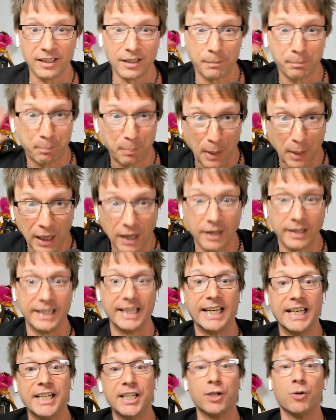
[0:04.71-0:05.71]
they're
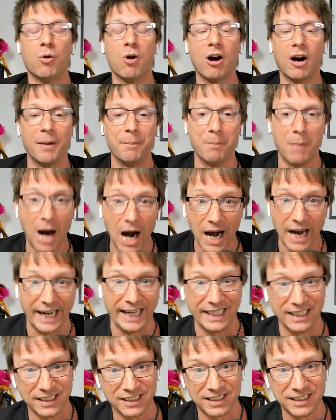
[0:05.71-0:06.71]
burnt into our
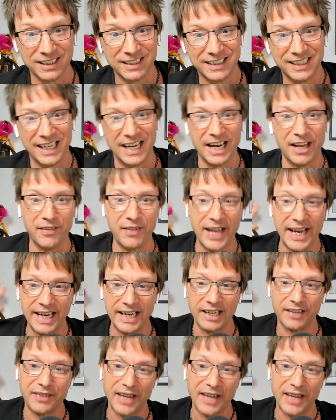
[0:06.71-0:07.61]
minds and they,